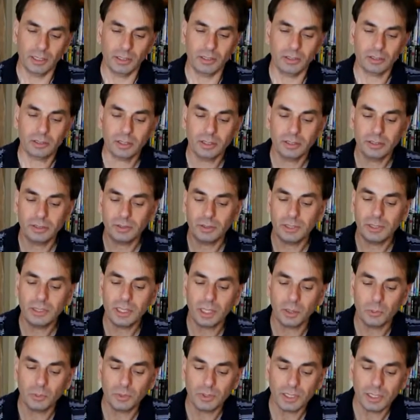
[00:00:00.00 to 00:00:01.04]
you're going to end
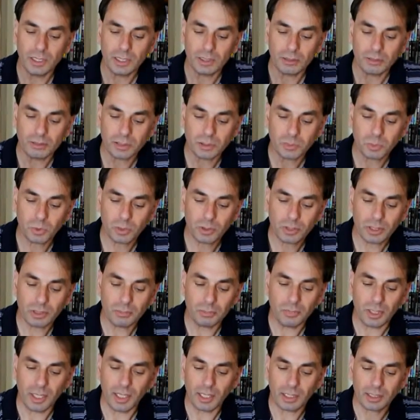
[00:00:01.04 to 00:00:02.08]
up with the little
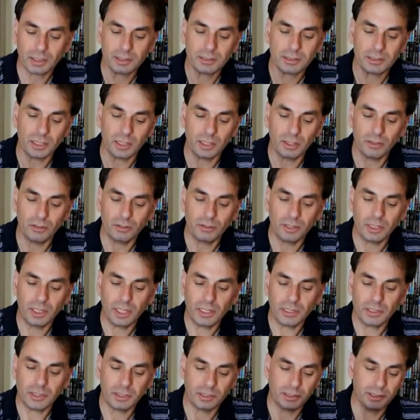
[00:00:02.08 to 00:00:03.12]
sprocket marks along the
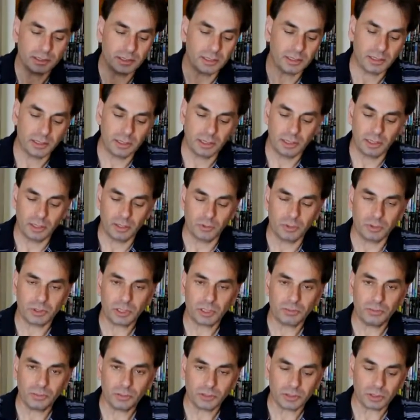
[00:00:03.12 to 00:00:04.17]
edges, which
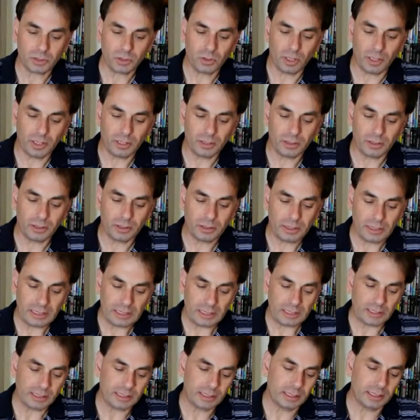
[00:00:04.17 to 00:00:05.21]
I thought was quite
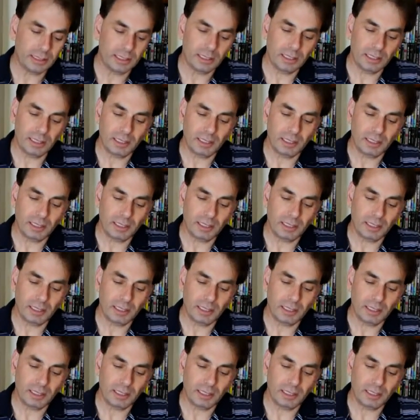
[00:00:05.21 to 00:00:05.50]
neat.